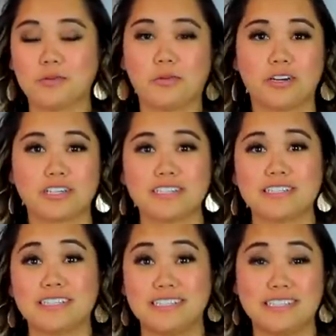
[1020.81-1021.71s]
or
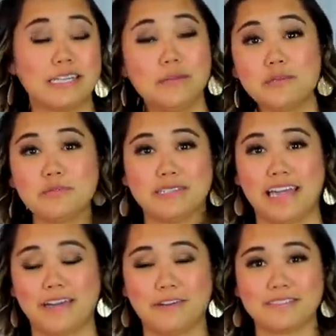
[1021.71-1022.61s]
just steamed
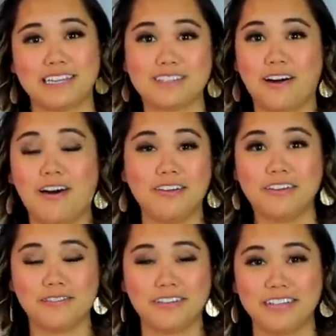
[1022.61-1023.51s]
potatoes. That's all
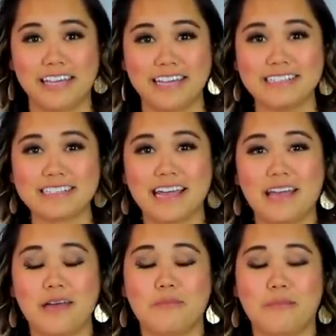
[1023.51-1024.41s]
it really is,
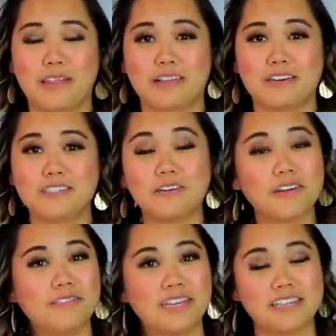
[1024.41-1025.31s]
but they're so
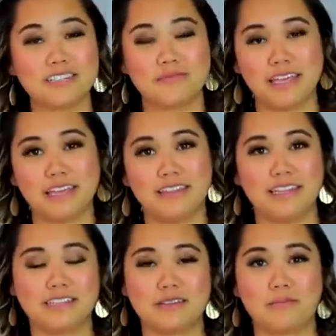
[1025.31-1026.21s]
convenient to make in
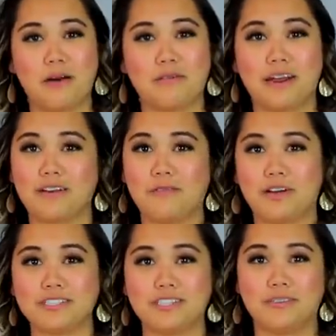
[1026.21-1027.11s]
the Instant Pot when I don't
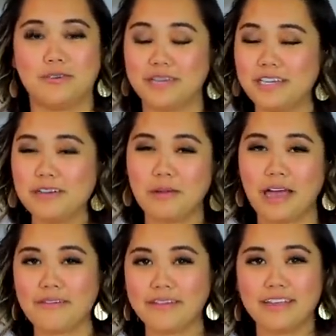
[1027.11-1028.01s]
want to heat up my
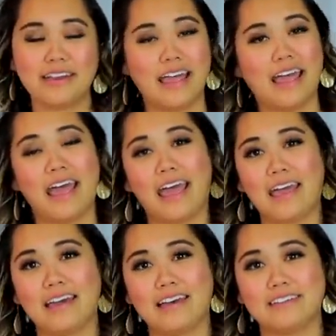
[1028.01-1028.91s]
oven,
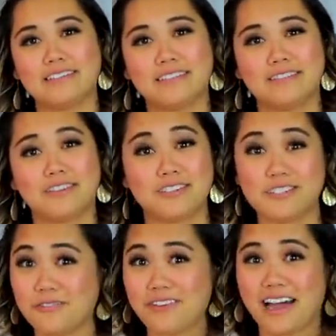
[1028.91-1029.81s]
and they're
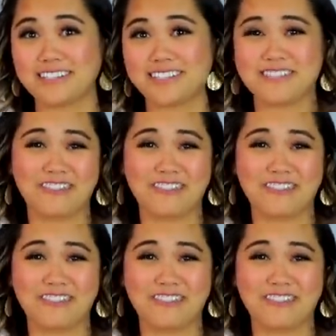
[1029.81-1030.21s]
so fast as